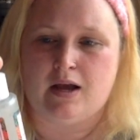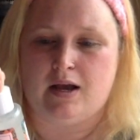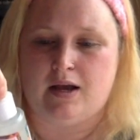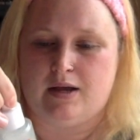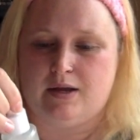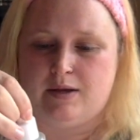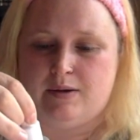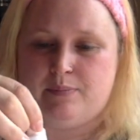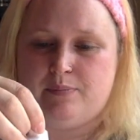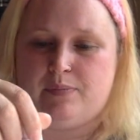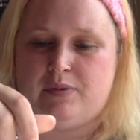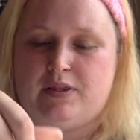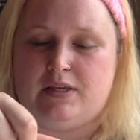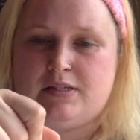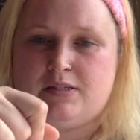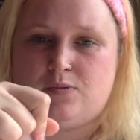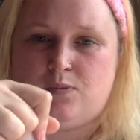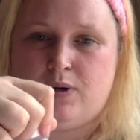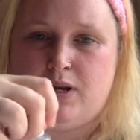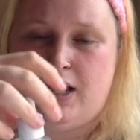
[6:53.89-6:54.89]
Um,
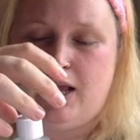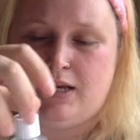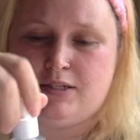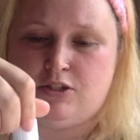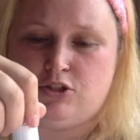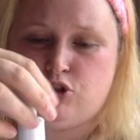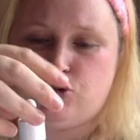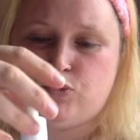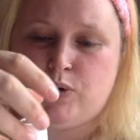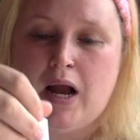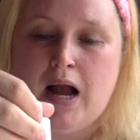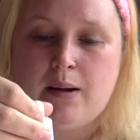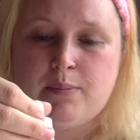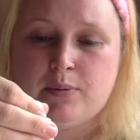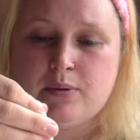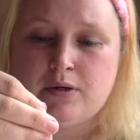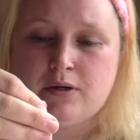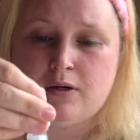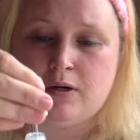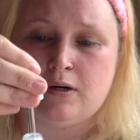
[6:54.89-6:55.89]
this one has a
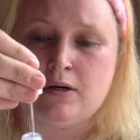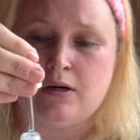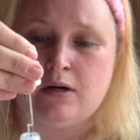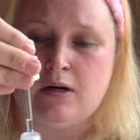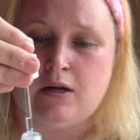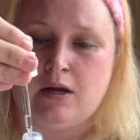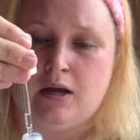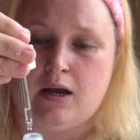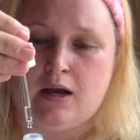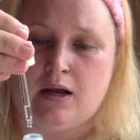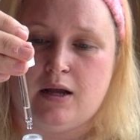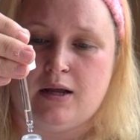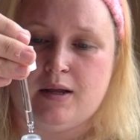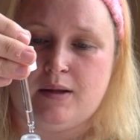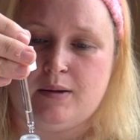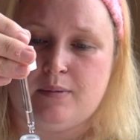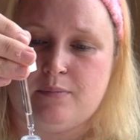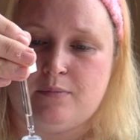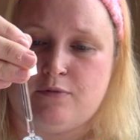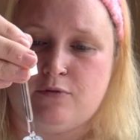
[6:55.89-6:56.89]
dropper
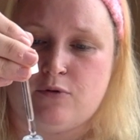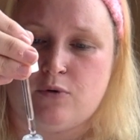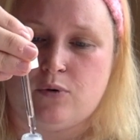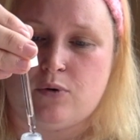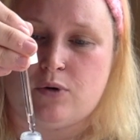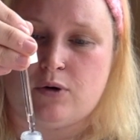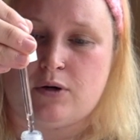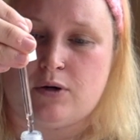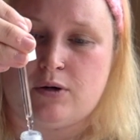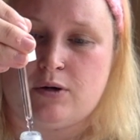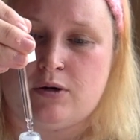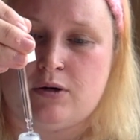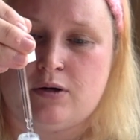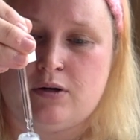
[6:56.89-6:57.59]
um, for,